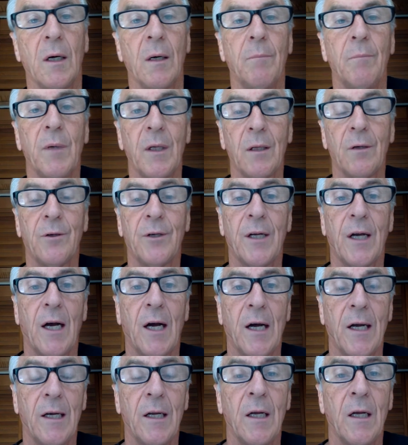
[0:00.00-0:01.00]
Miller died.
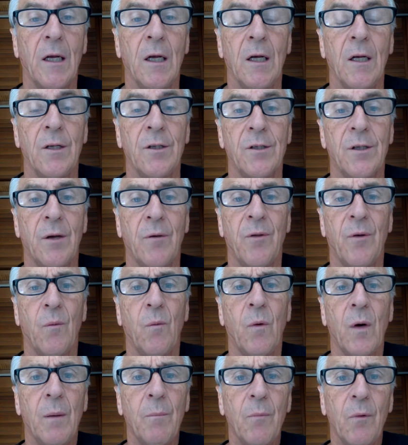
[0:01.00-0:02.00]
So the
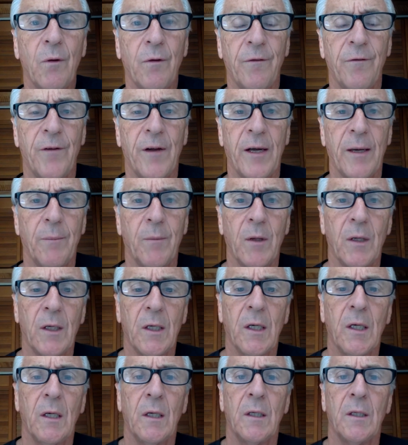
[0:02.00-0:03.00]
Wumble
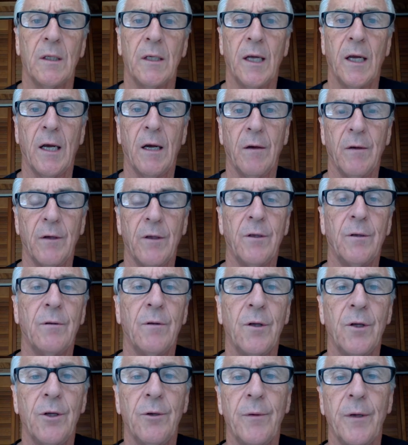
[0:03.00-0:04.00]
family down in
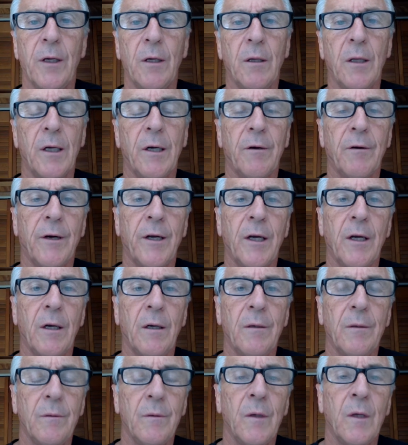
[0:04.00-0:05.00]
the New Hill area
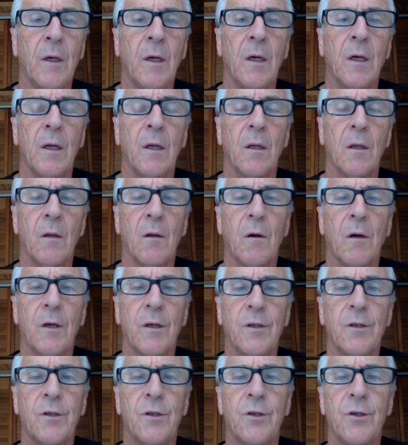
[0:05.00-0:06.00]

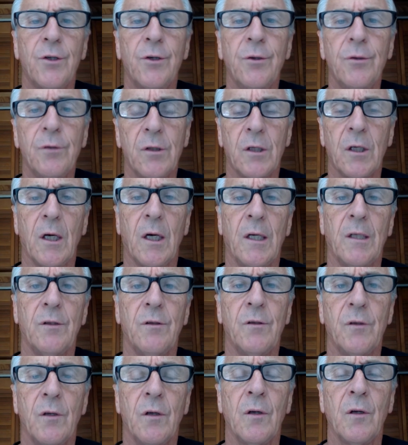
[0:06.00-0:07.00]
lost two
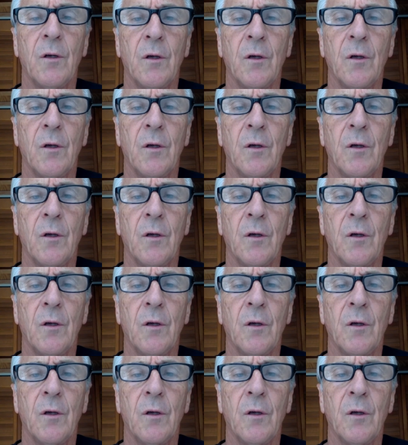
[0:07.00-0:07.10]
sons.